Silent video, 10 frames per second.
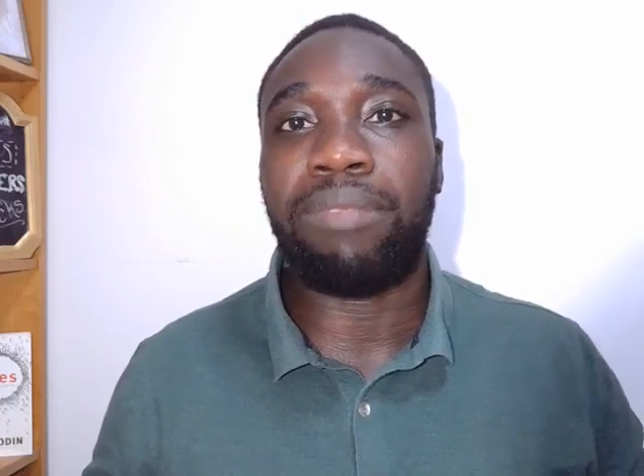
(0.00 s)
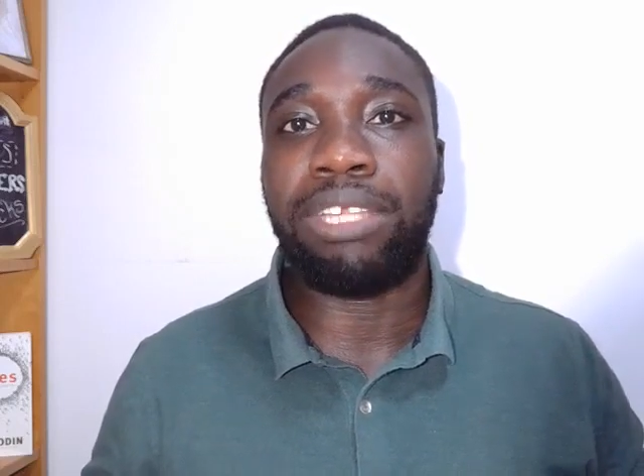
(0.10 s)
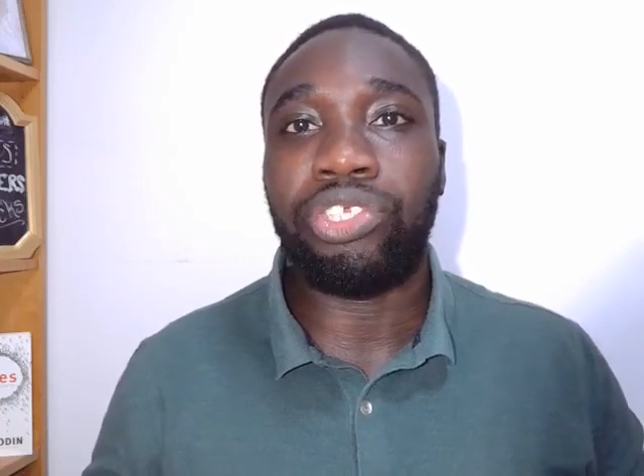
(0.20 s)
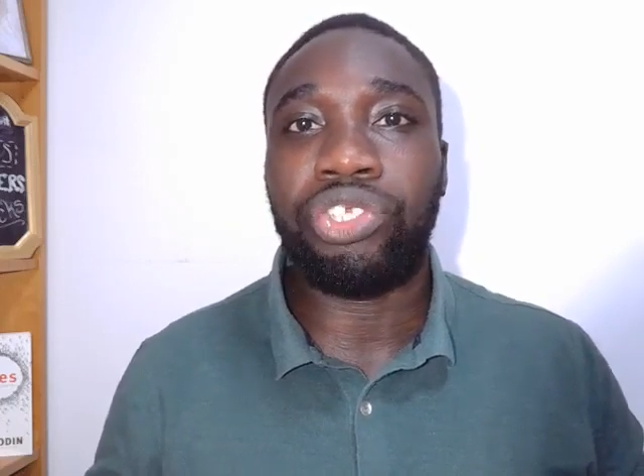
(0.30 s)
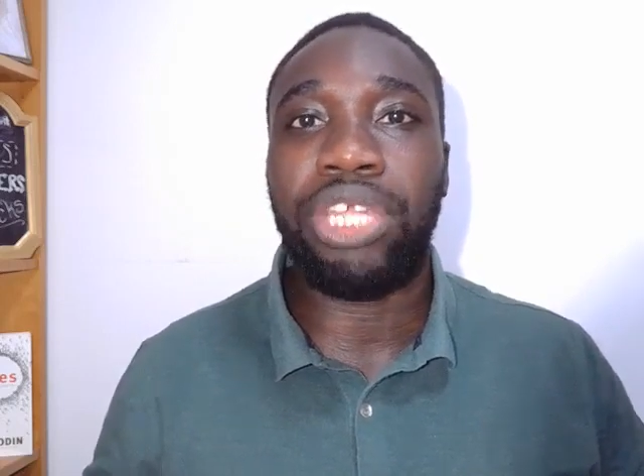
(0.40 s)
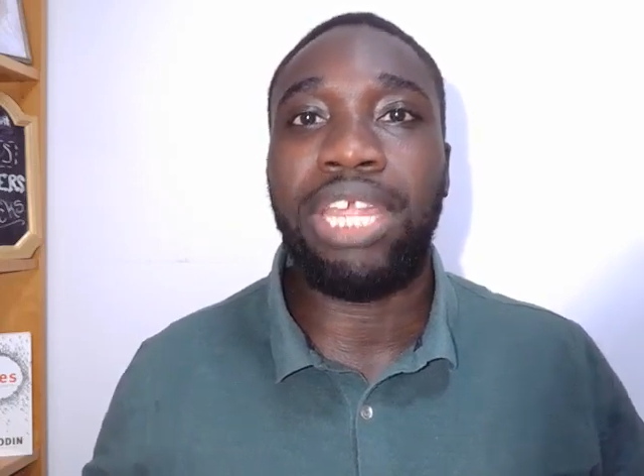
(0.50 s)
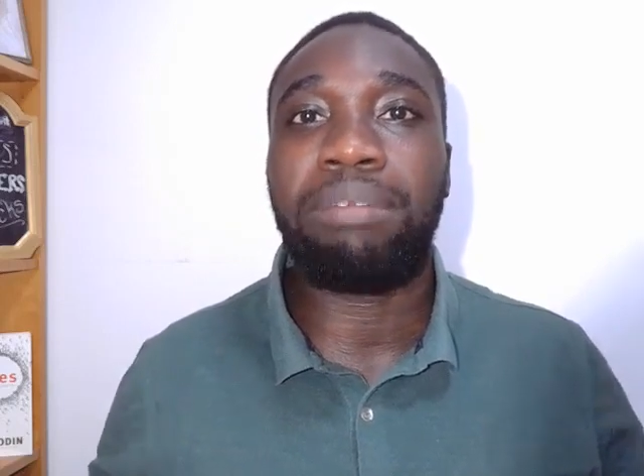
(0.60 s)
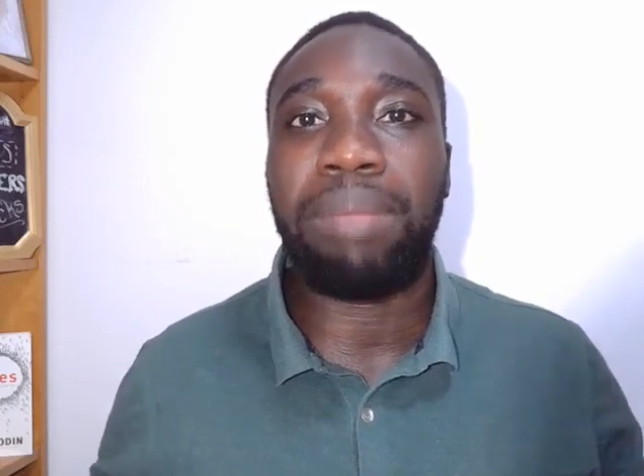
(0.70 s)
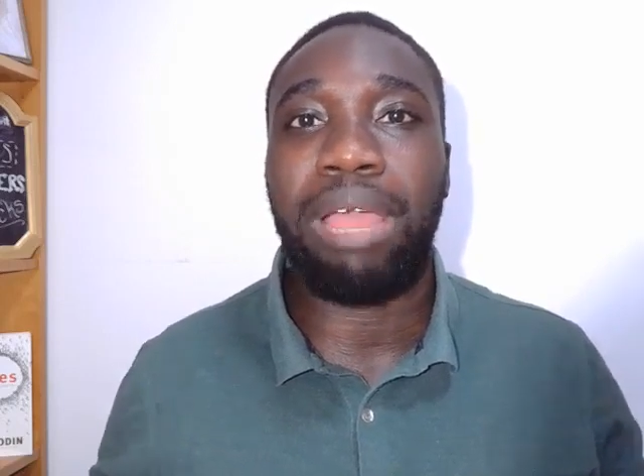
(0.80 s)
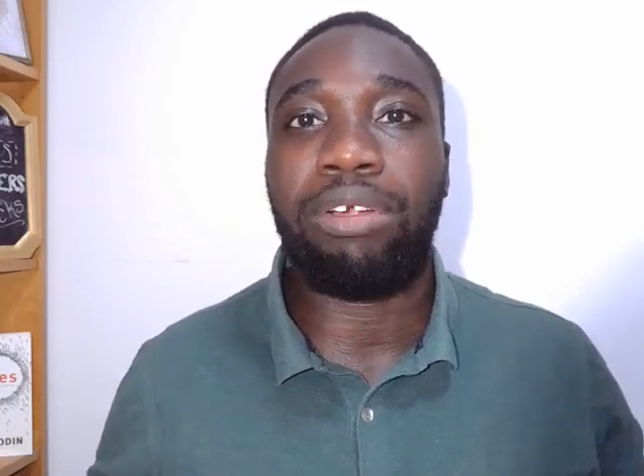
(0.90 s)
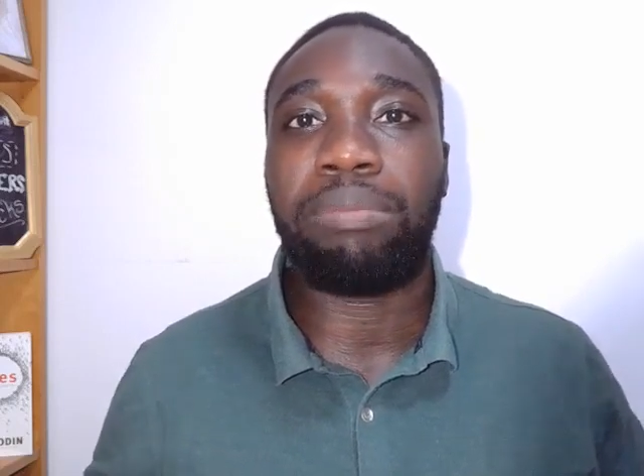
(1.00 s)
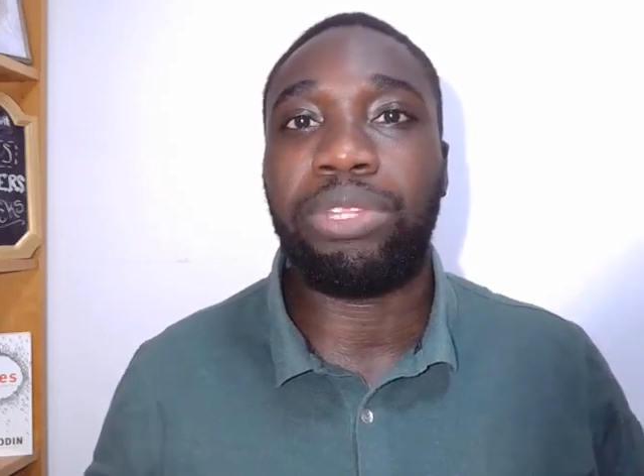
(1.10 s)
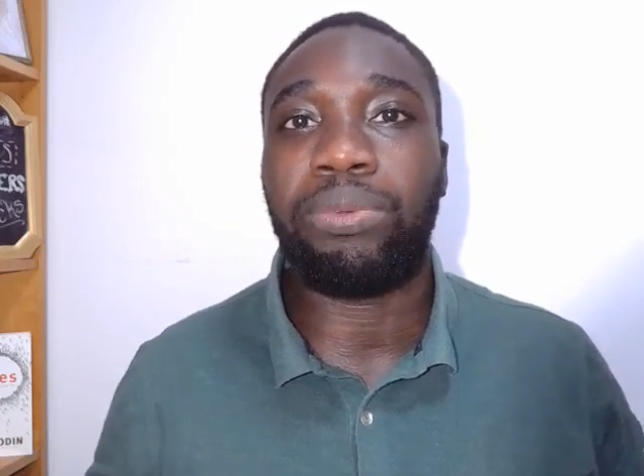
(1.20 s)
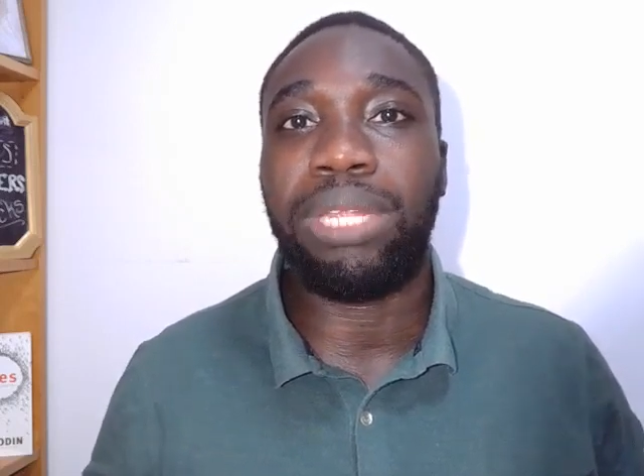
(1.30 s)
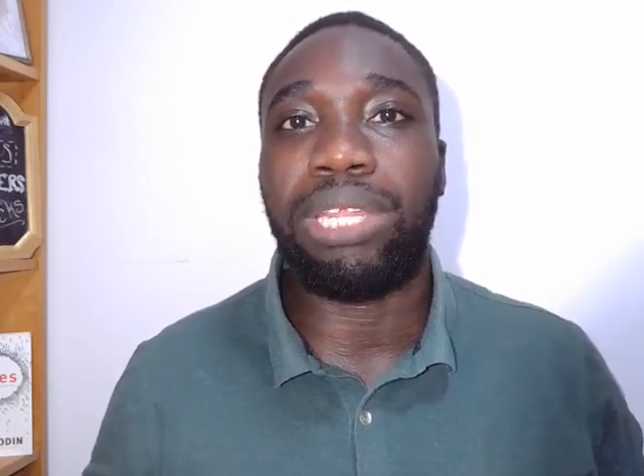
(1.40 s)
the shared power
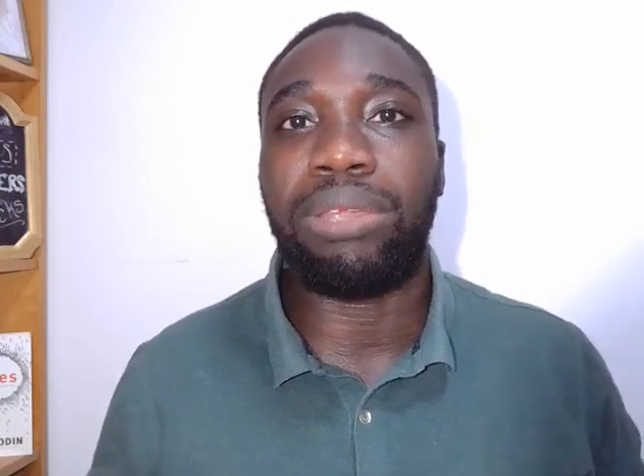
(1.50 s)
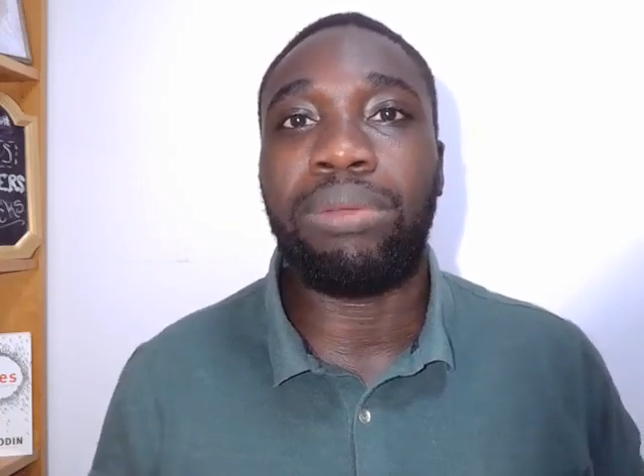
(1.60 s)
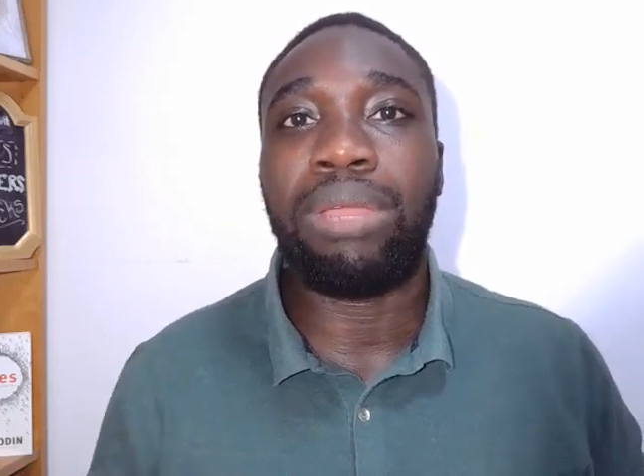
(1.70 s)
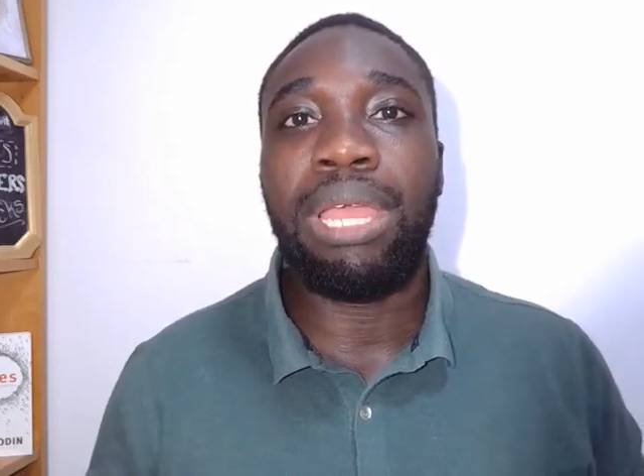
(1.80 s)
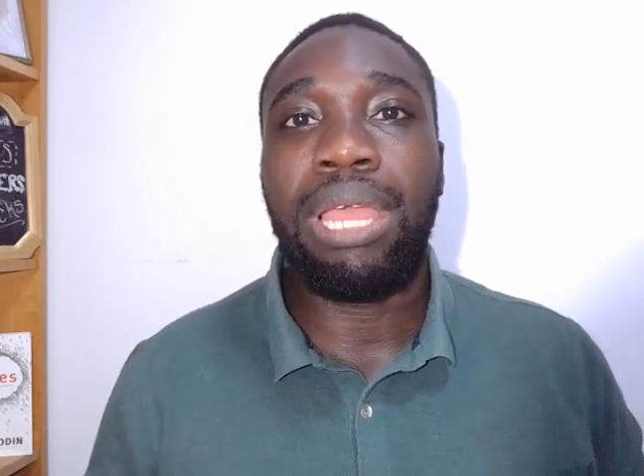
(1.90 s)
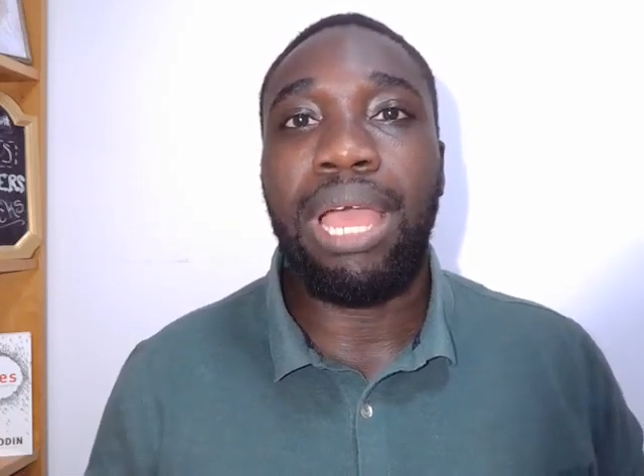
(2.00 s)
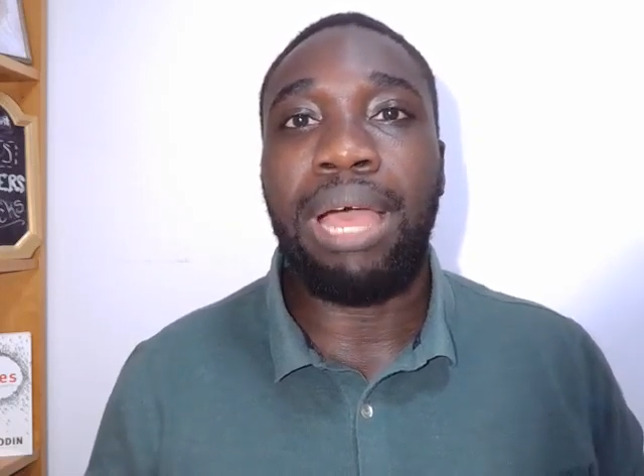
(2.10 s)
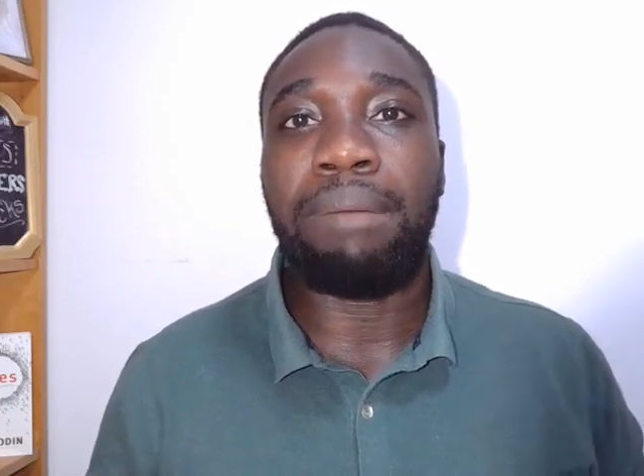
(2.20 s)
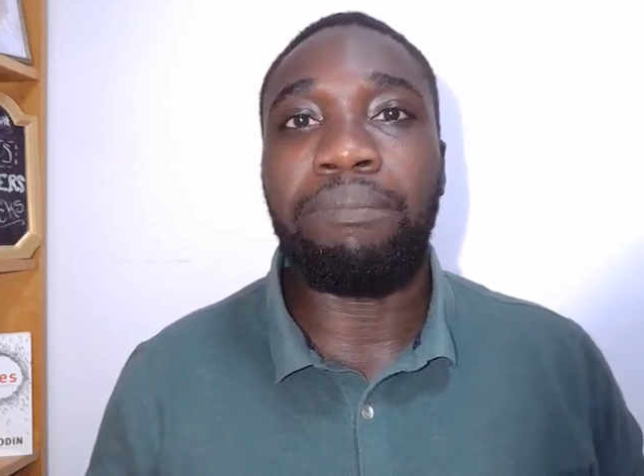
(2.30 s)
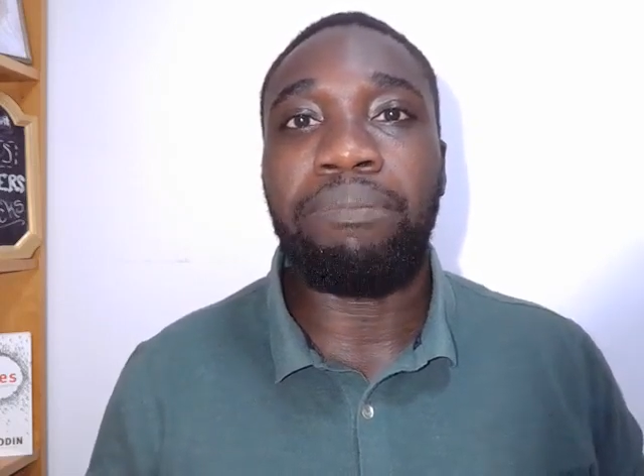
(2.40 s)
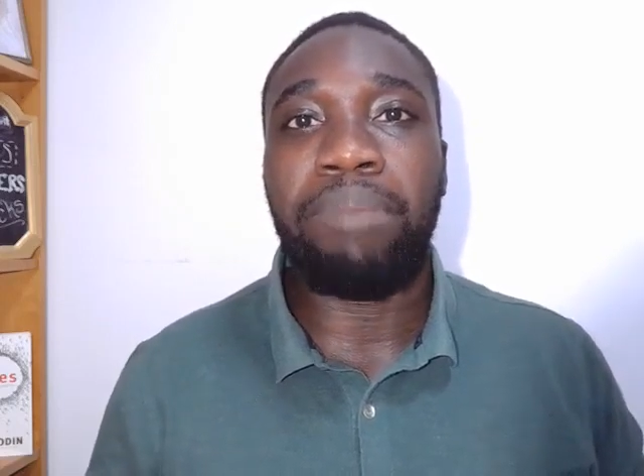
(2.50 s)
between you uh,